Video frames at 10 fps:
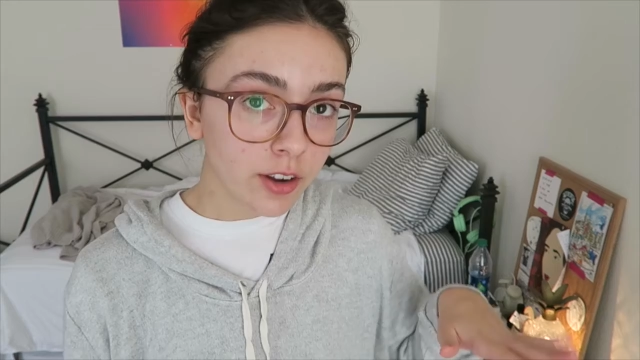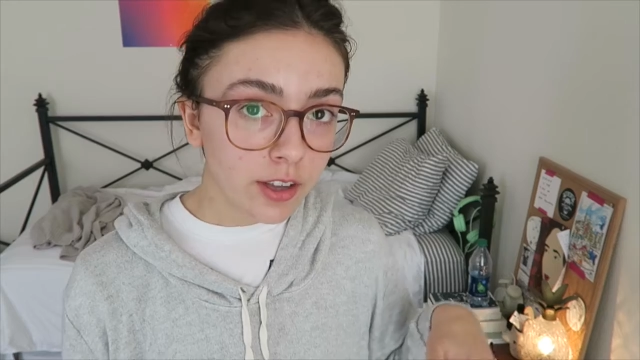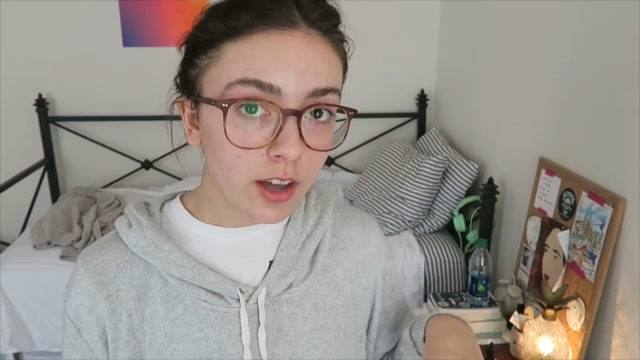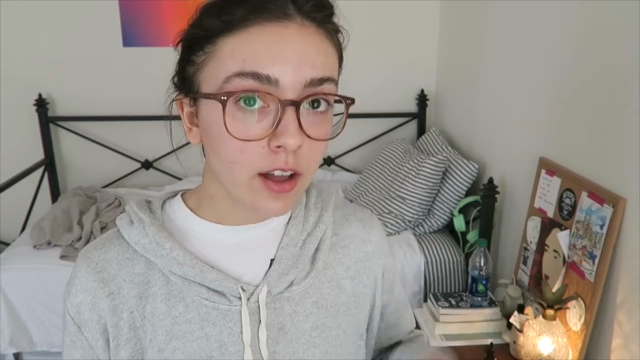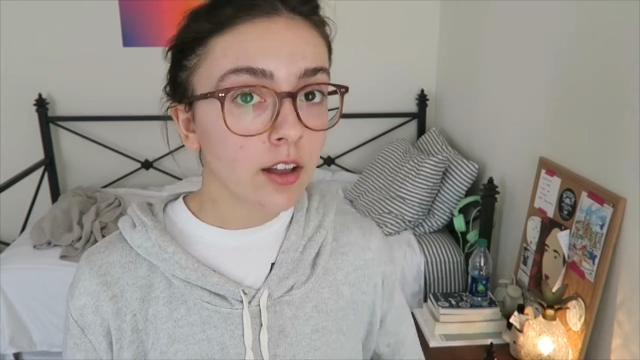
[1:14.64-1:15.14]
you're
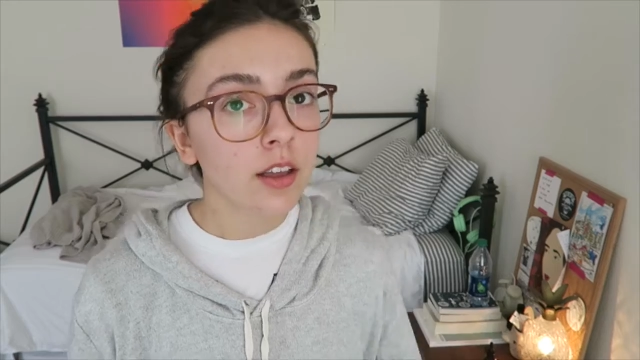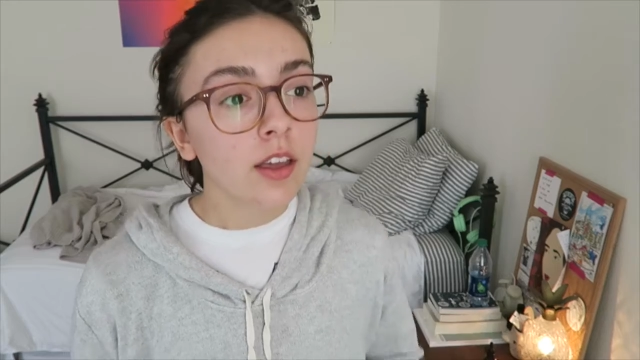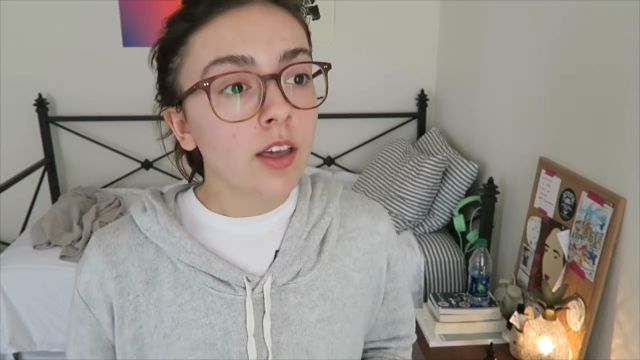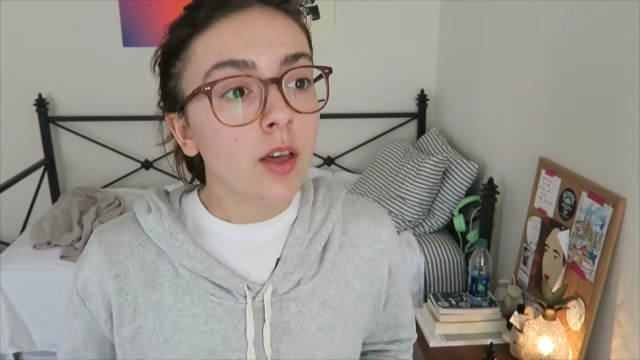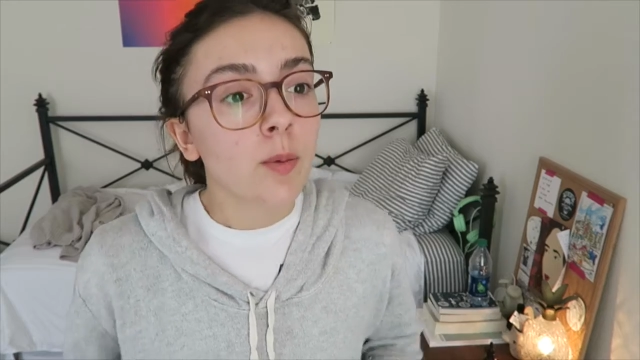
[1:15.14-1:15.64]
young.
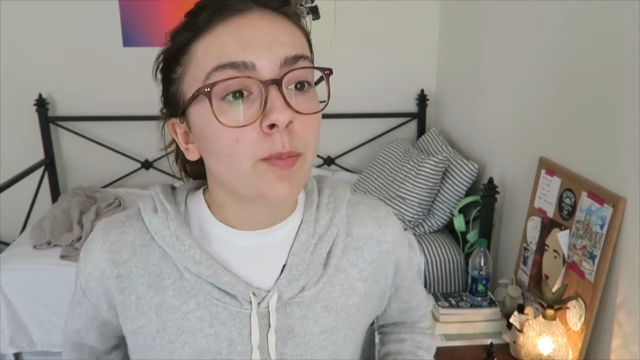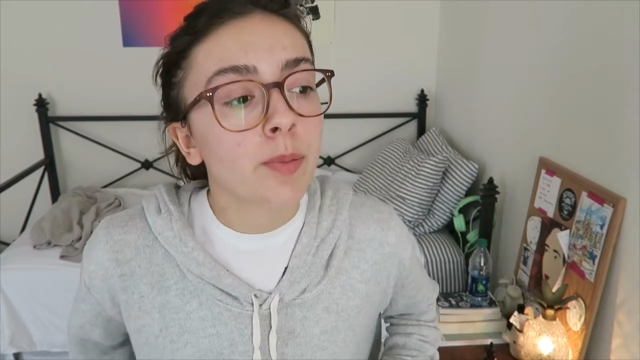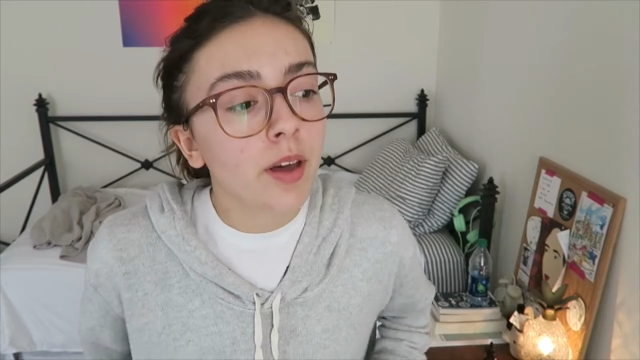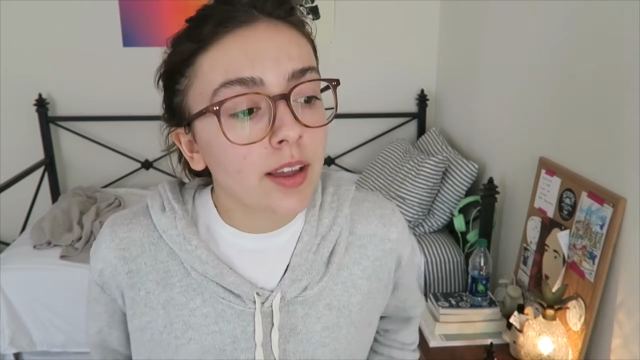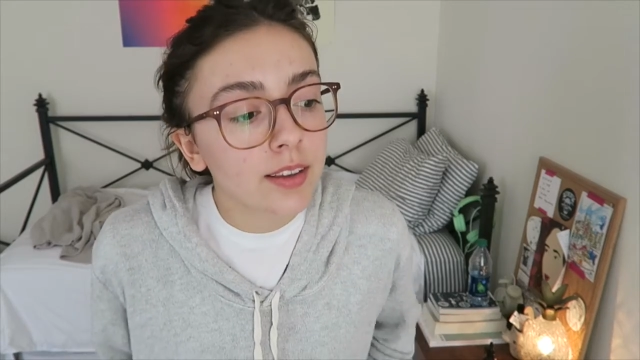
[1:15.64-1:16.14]

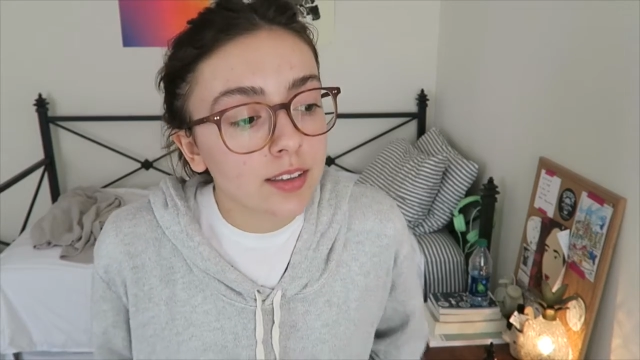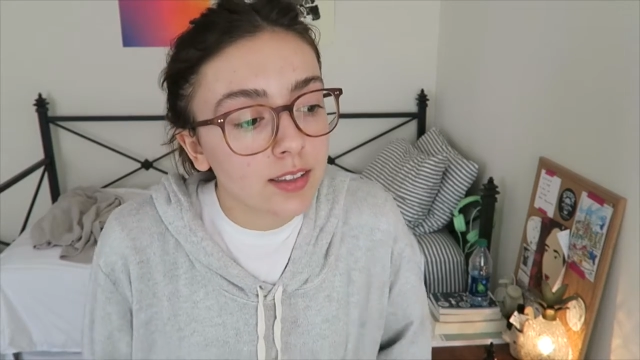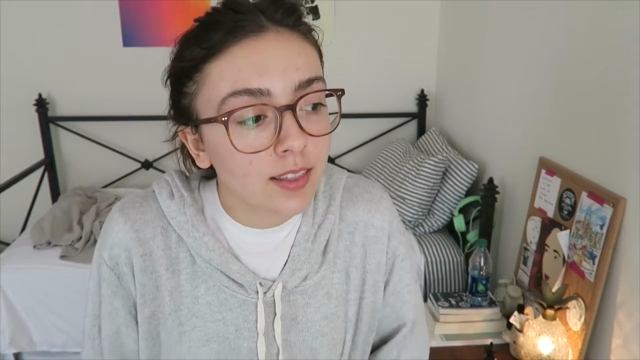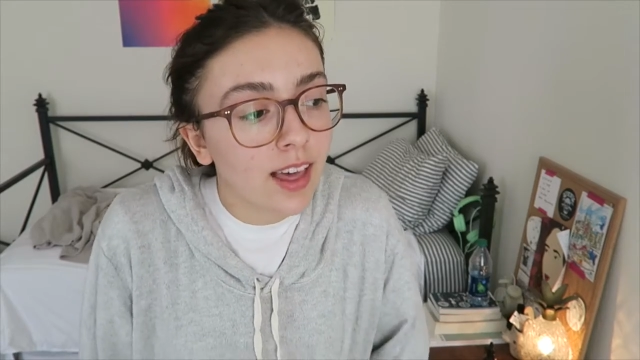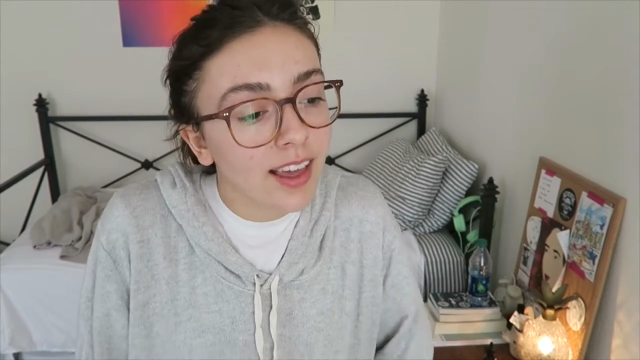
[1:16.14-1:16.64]

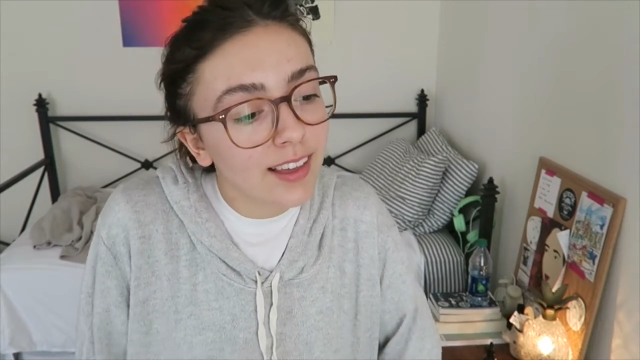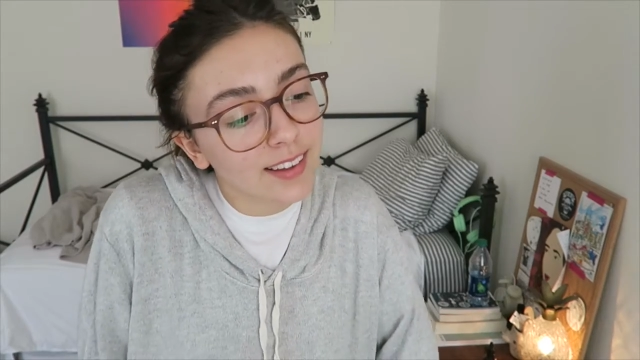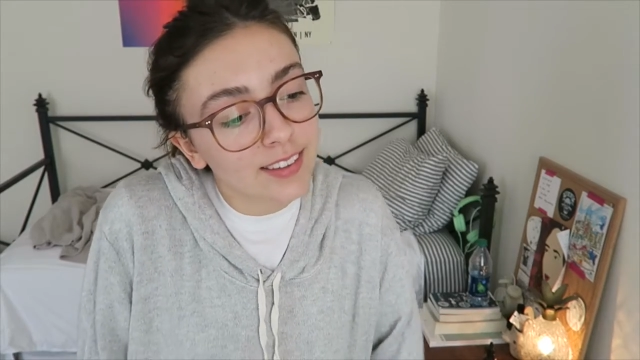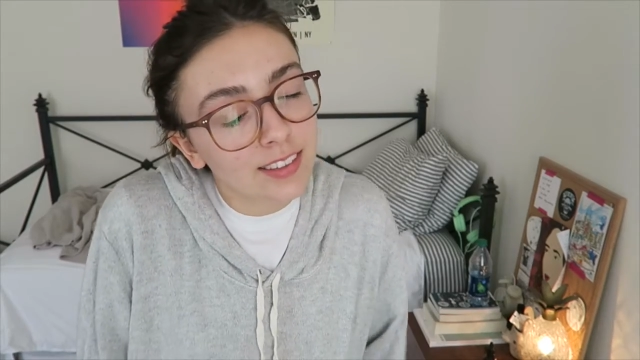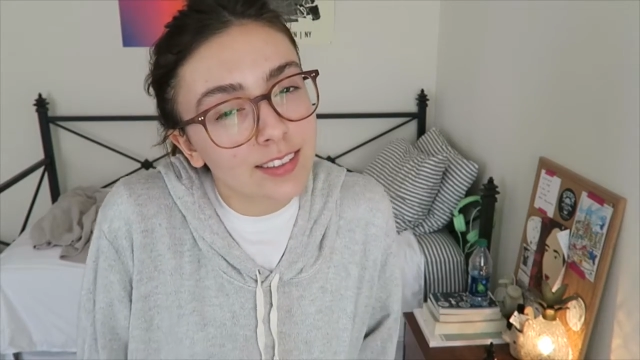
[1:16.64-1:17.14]
But like